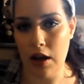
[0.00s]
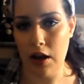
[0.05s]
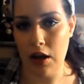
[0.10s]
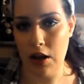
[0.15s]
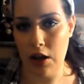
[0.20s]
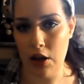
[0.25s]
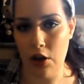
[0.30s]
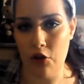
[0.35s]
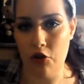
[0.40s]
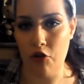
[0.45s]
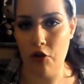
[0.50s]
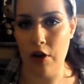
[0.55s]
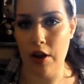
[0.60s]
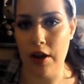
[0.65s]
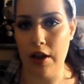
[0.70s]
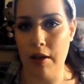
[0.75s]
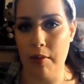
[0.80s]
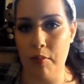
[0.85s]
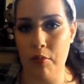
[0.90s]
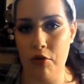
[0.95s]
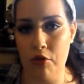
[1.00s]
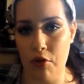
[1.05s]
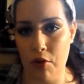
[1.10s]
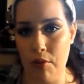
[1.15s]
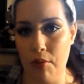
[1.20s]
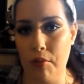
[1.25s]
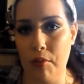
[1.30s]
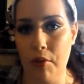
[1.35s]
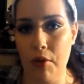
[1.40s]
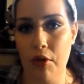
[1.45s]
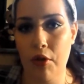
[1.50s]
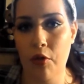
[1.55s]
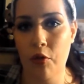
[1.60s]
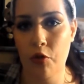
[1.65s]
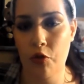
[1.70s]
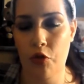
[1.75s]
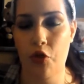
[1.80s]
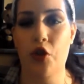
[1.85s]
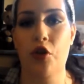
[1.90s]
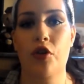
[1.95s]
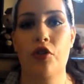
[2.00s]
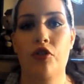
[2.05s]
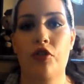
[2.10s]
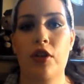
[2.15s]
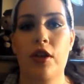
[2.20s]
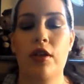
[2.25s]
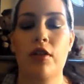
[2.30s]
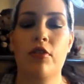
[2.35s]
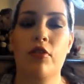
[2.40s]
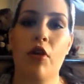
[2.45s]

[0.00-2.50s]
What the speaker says: I need to get a drink. I'm so thirsty.